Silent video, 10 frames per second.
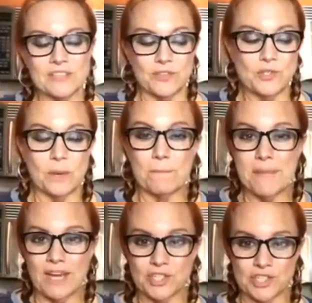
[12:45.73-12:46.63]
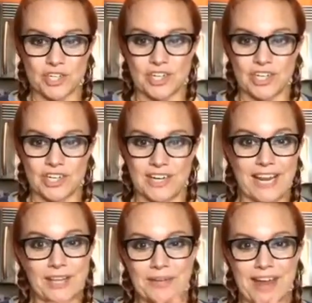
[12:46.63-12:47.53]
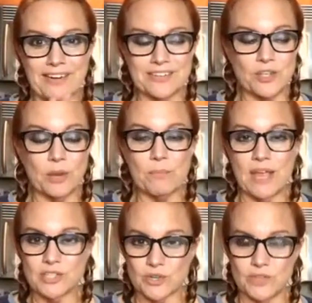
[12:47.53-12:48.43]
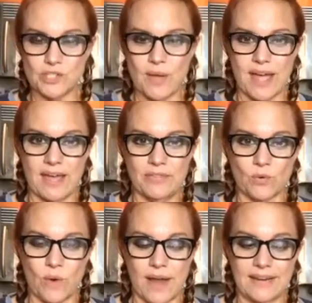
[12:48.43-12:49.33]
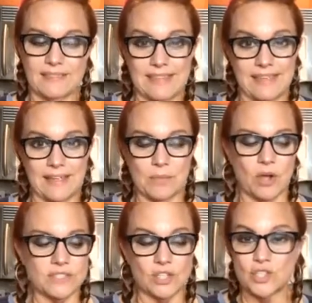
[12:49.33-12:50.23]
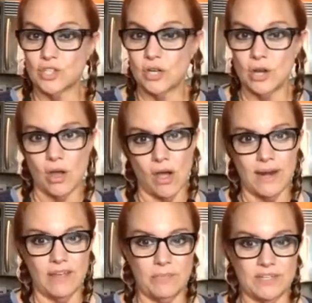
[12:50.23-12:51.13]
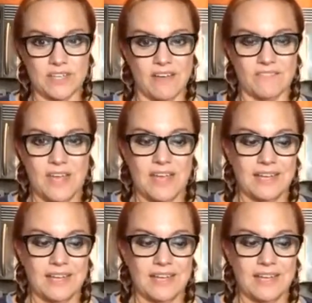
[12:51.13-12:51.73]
so that you can make sure, and hello, Karen, so you can make sure that you had the right thing because it should not have been tough.